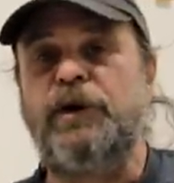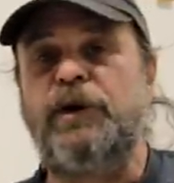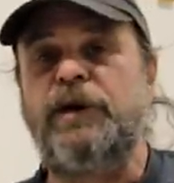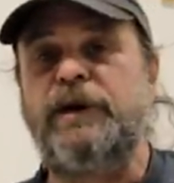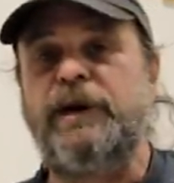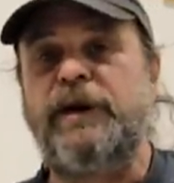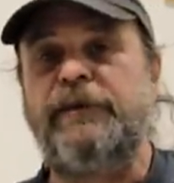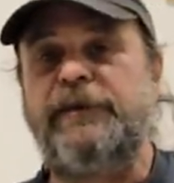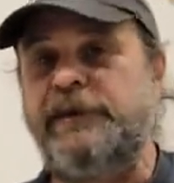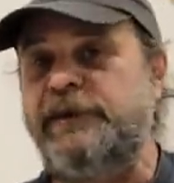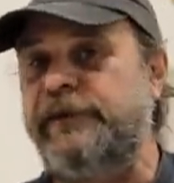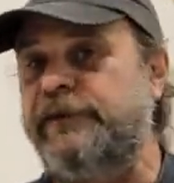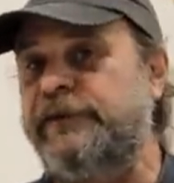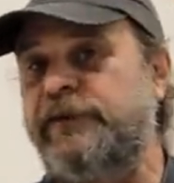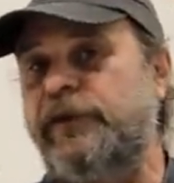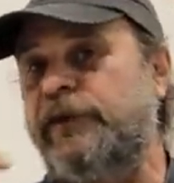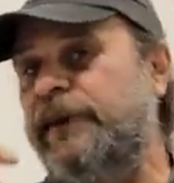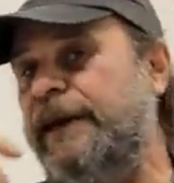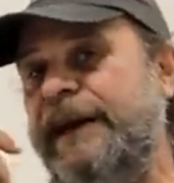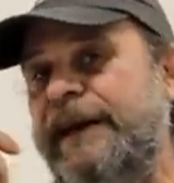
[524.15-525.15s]
long enough and you've
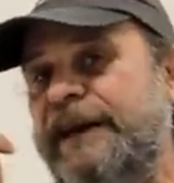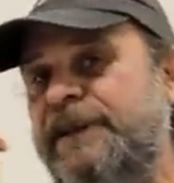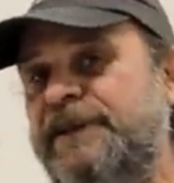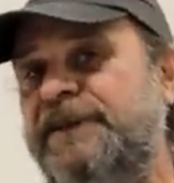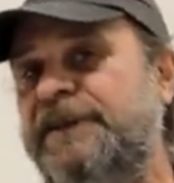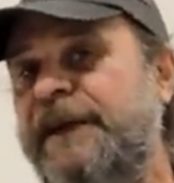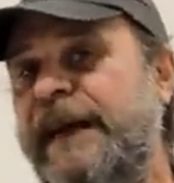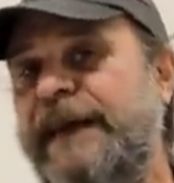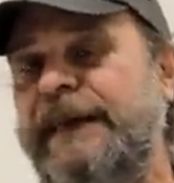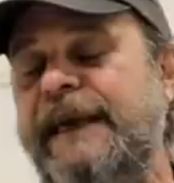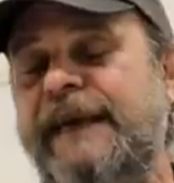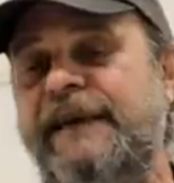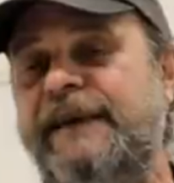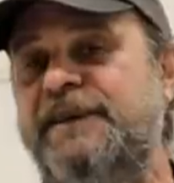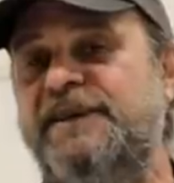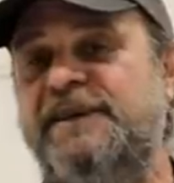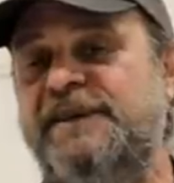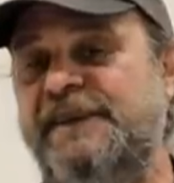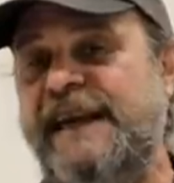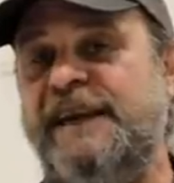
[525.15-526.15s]
got a psychic
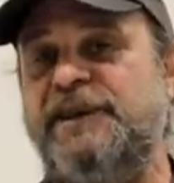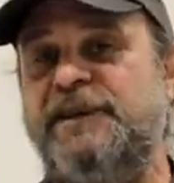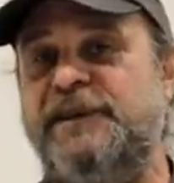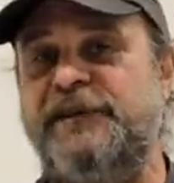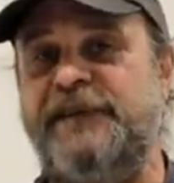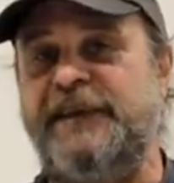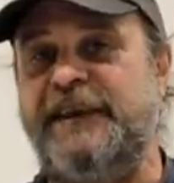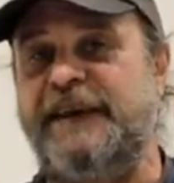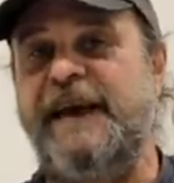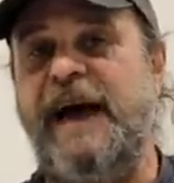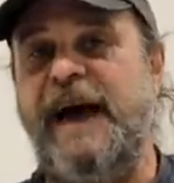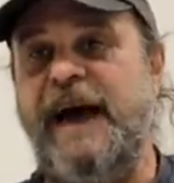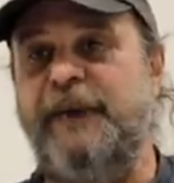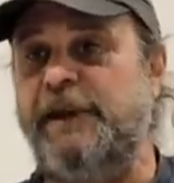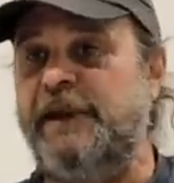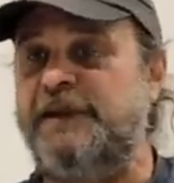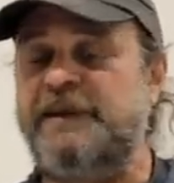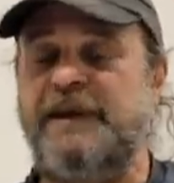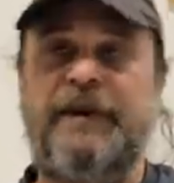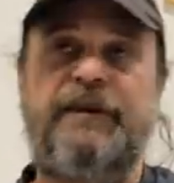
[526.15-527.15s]
sense for the
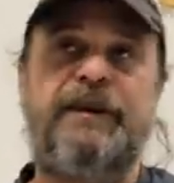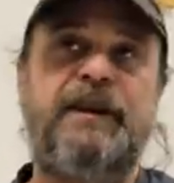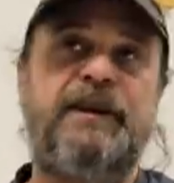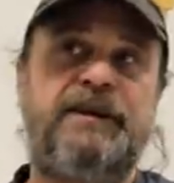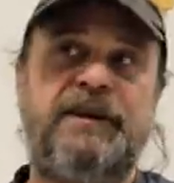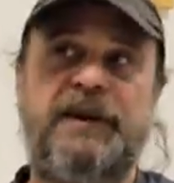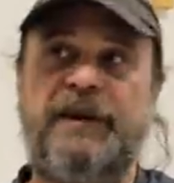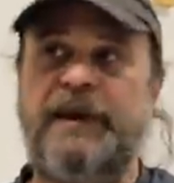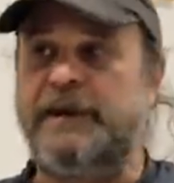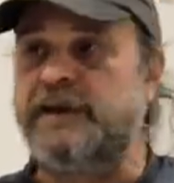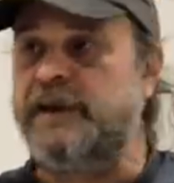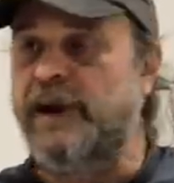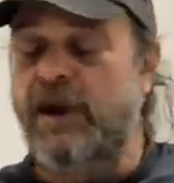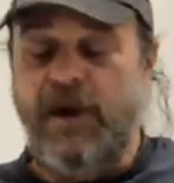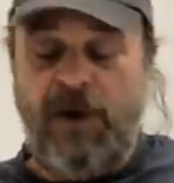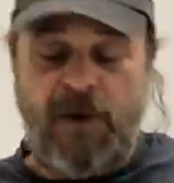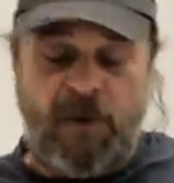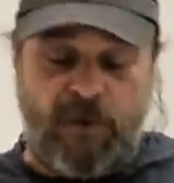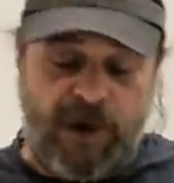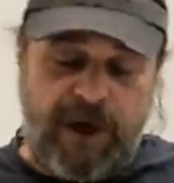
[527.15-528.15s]
comments. And I already see you guys,
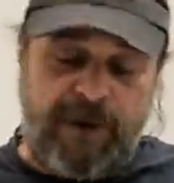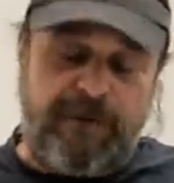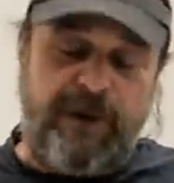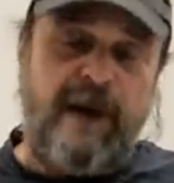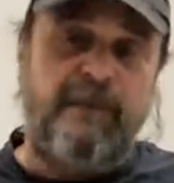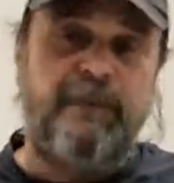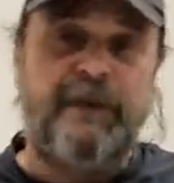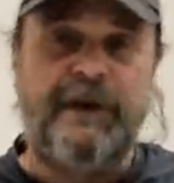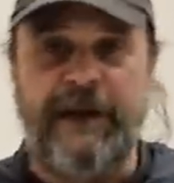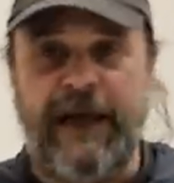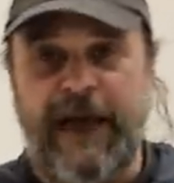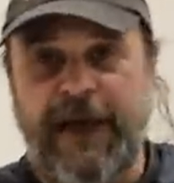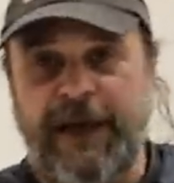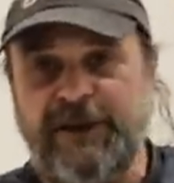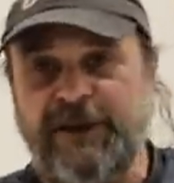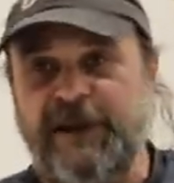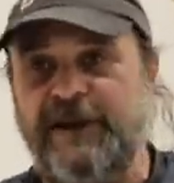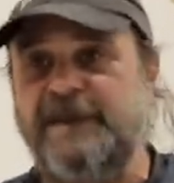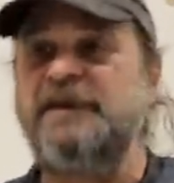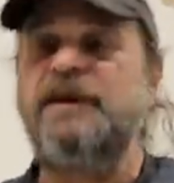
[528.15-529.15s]
what about
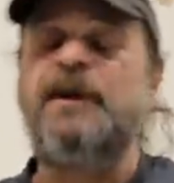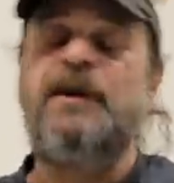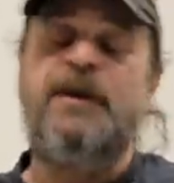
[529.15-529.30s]
molasses?